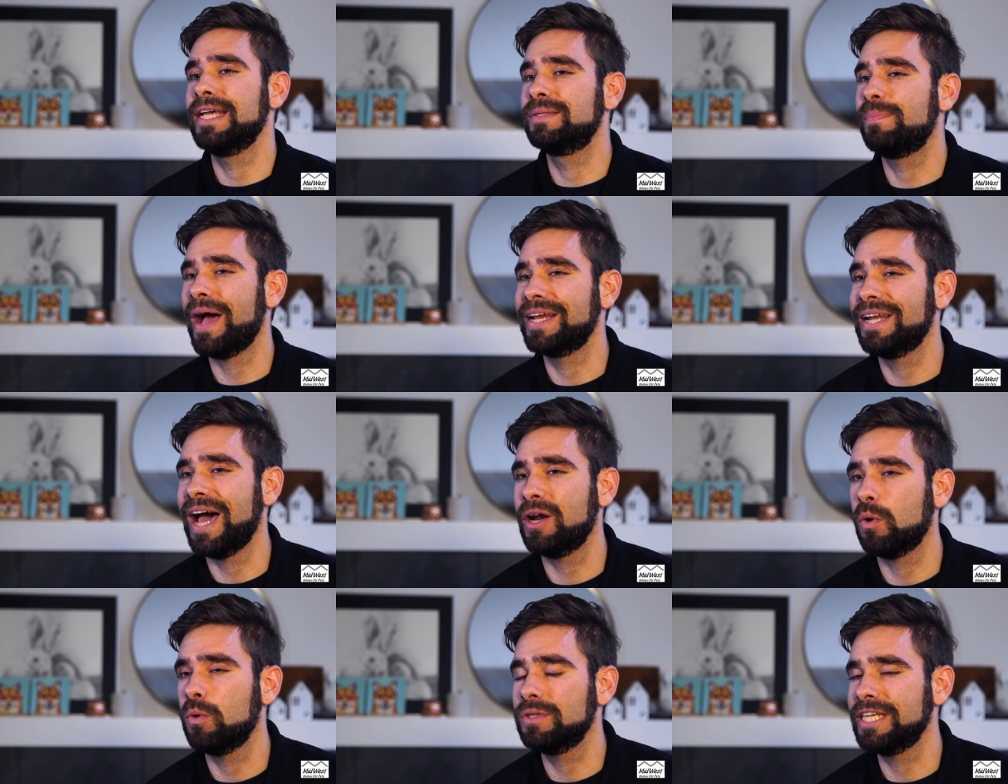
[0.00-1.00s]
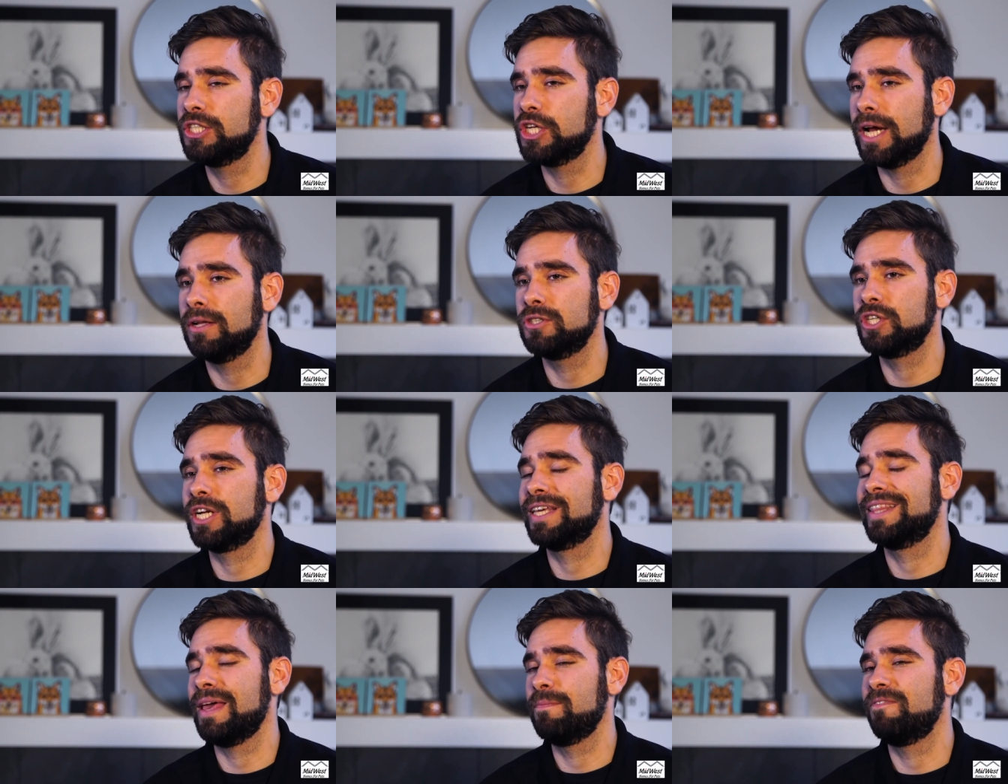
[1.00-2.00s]
is by not only
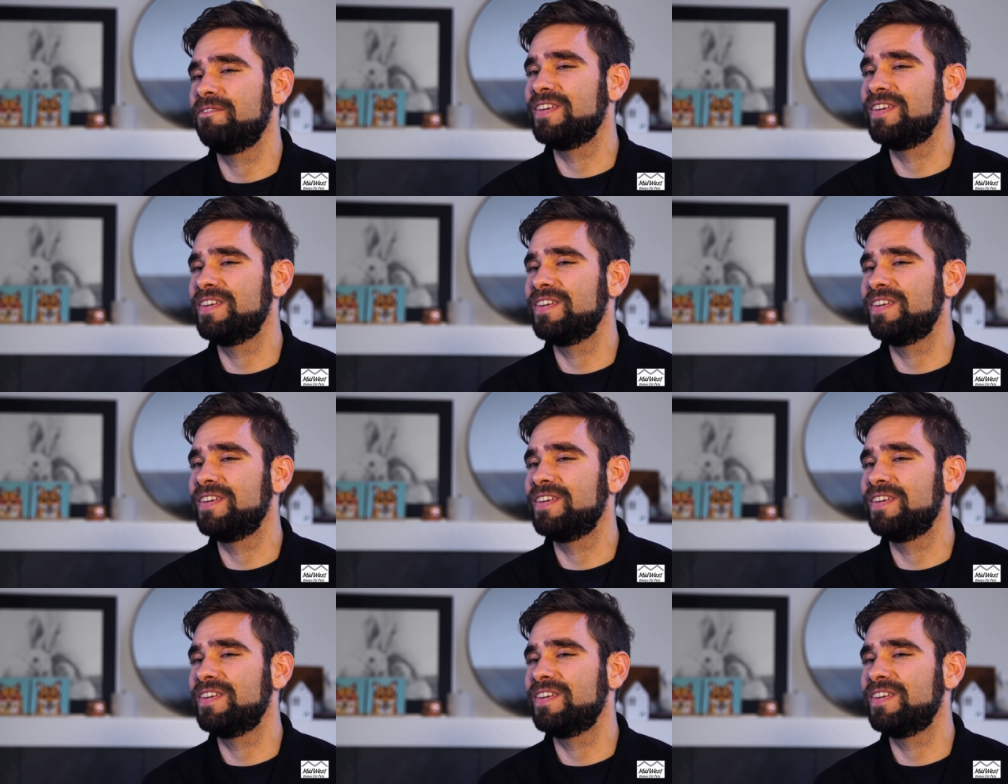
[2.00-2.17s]
challenging them